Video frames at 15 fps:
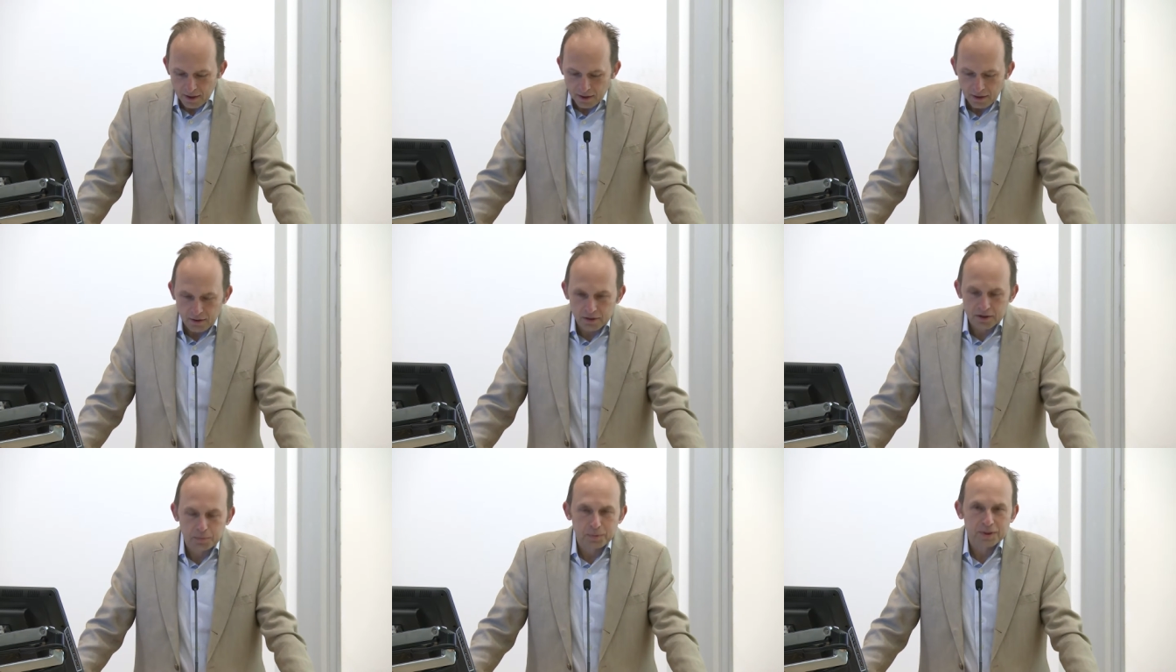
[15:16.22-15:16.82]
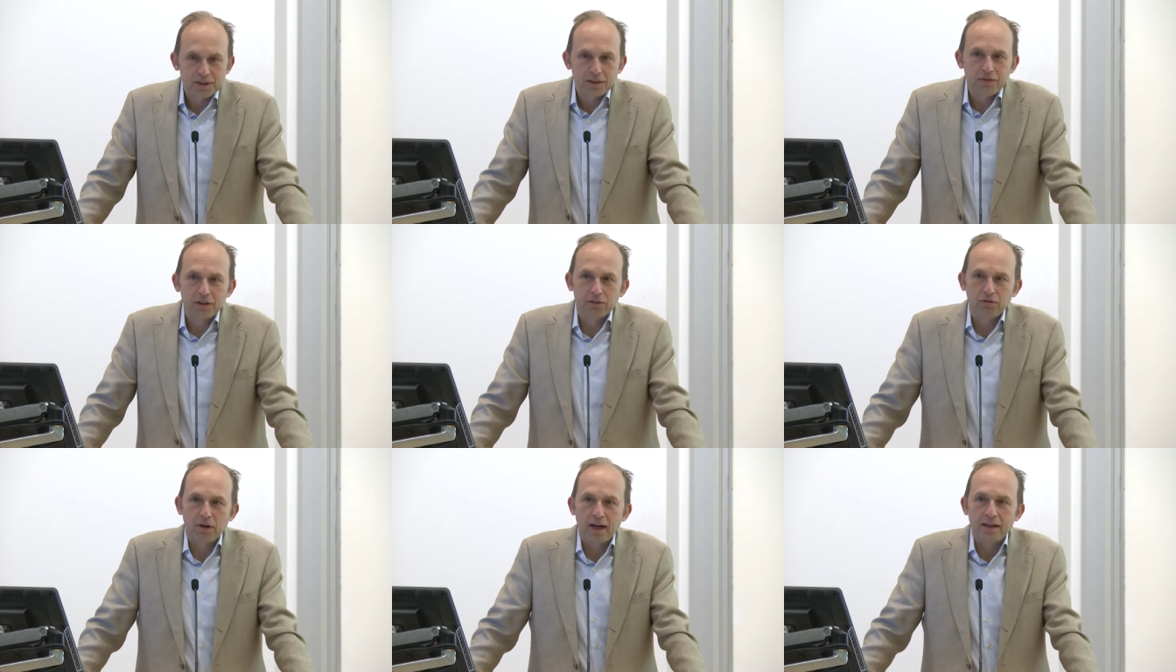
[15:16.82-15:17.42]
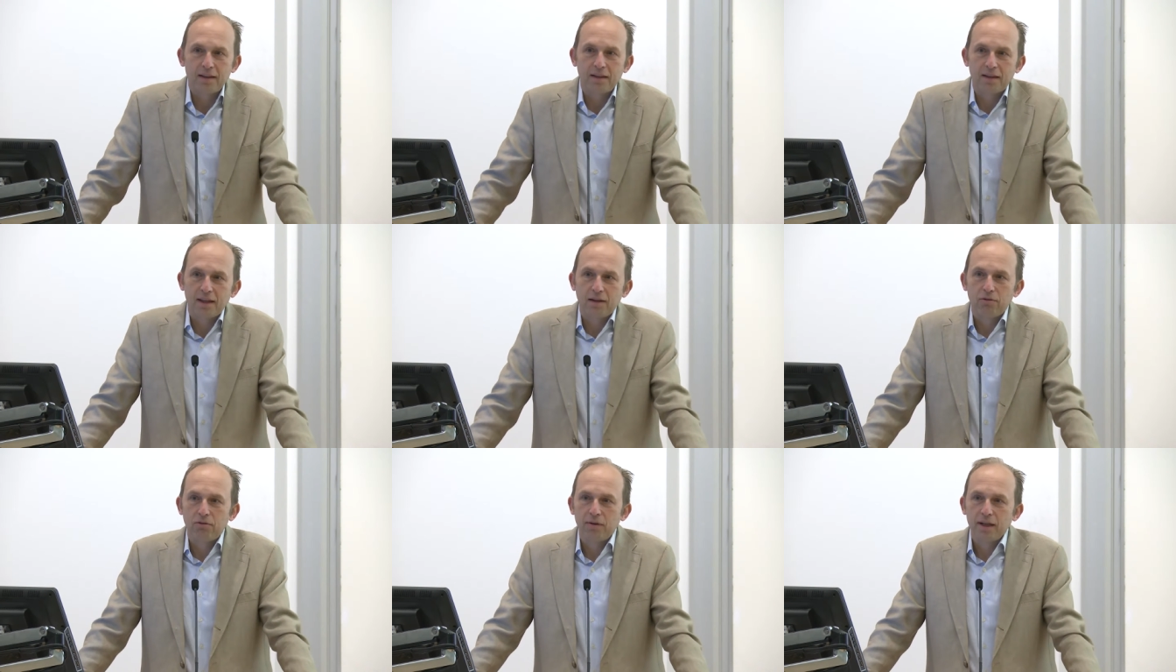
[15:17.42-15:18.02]
the specific right that
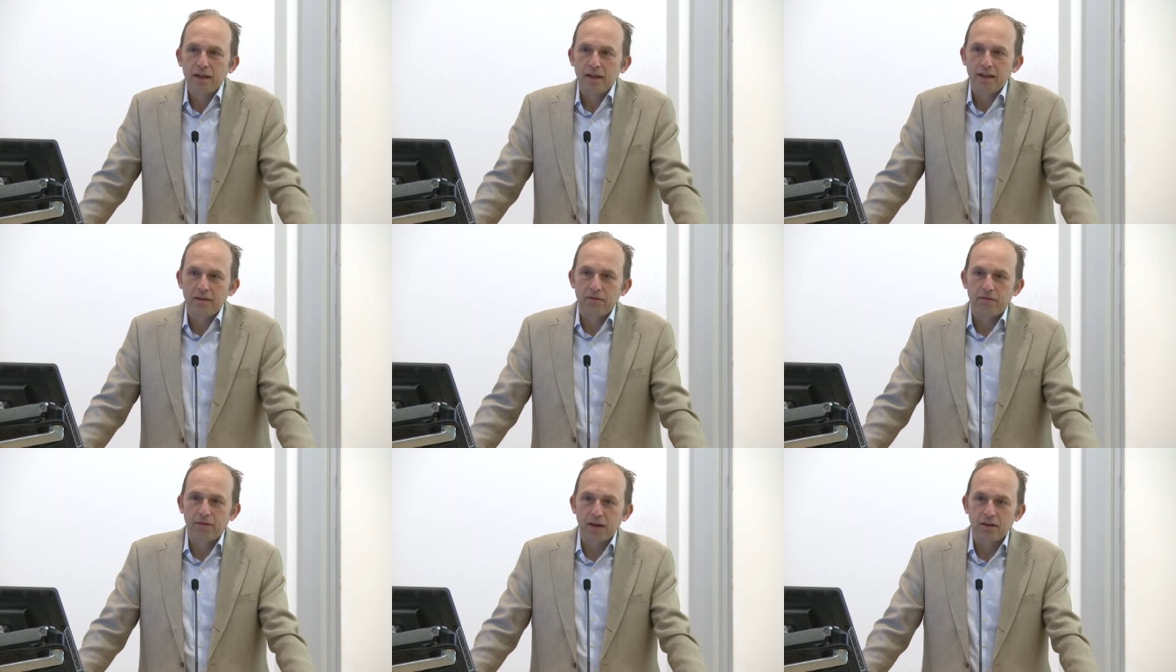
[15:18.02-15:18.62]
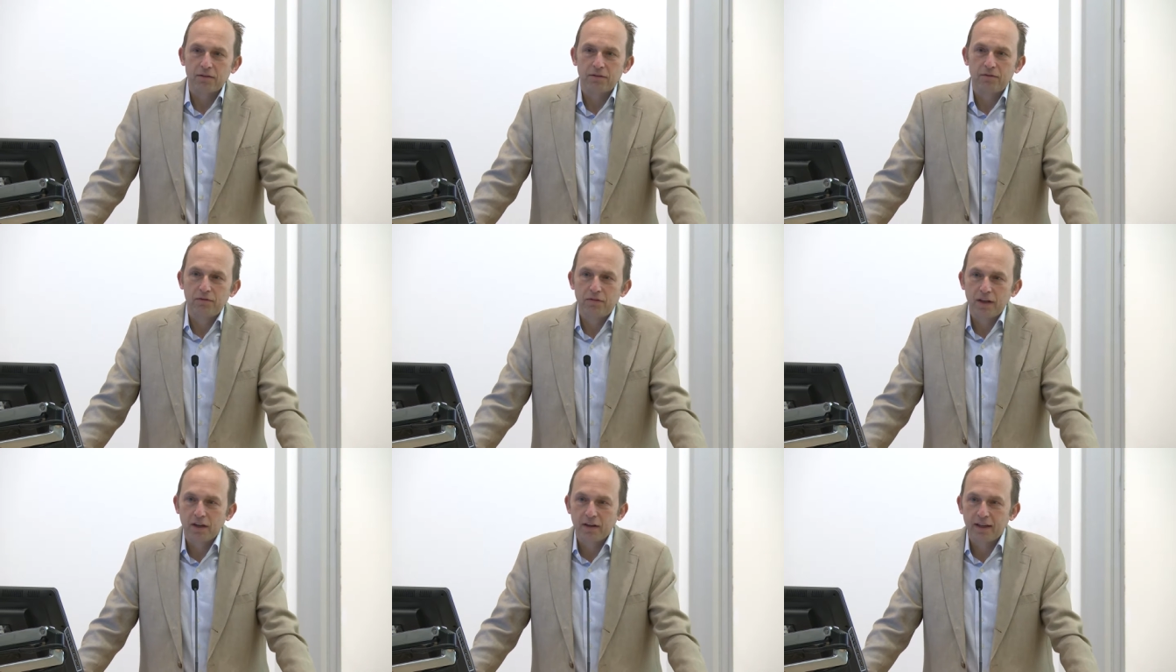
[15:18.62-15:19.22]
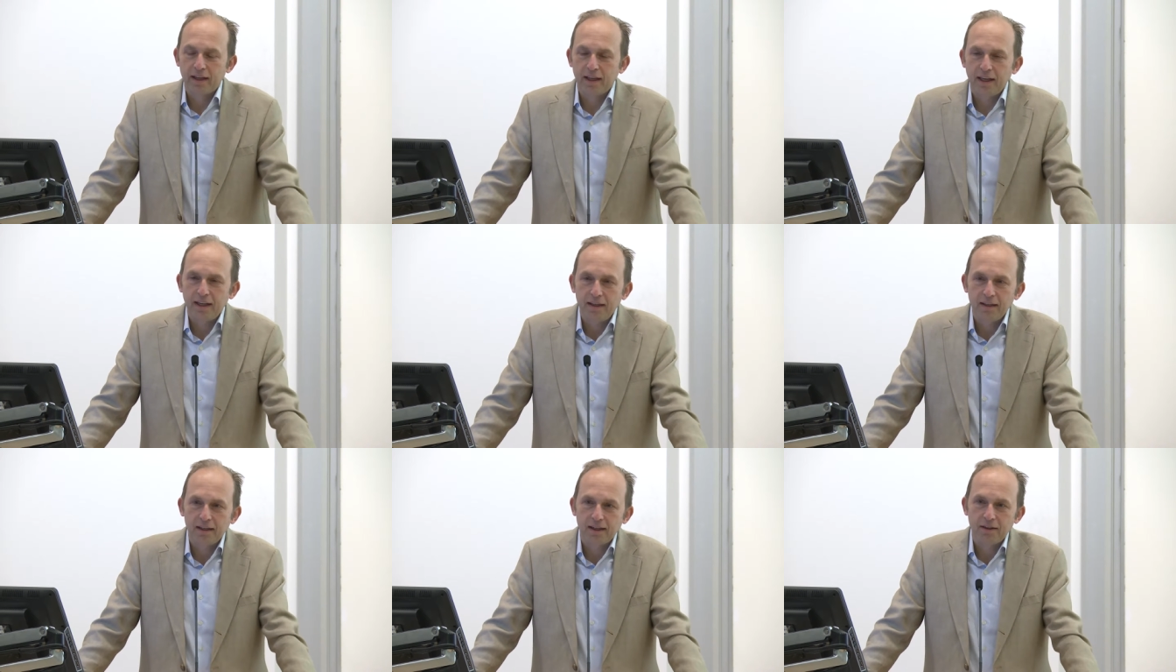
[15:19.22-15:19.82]
they really felt very
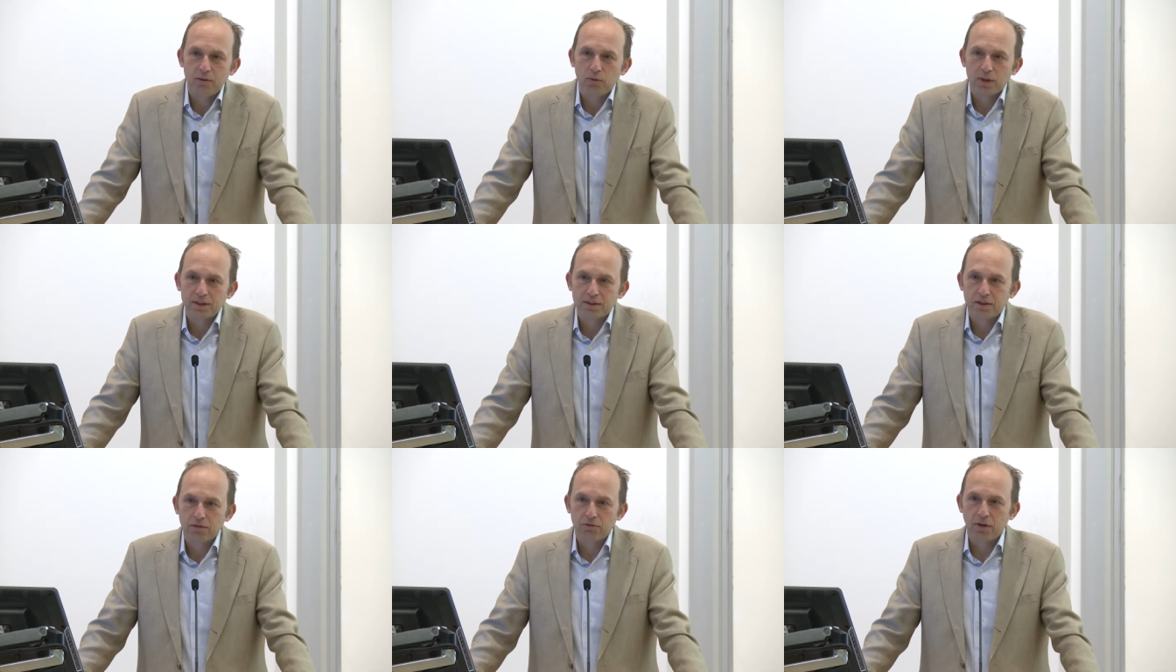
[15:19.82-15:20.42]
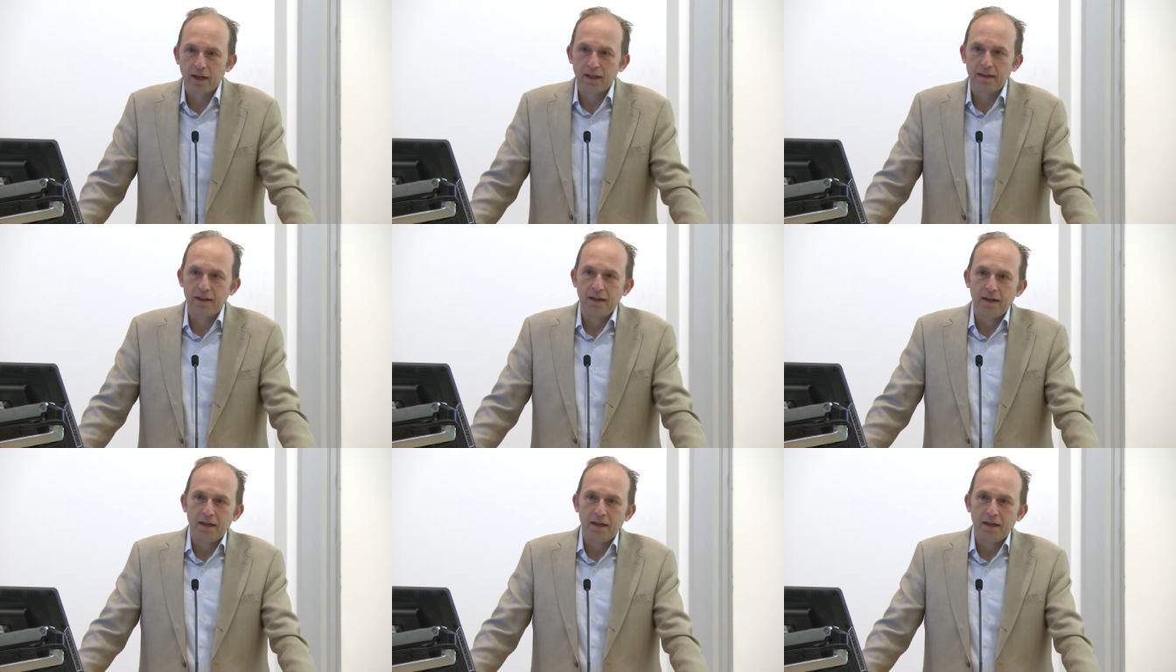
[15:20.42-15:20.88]
keenly was the right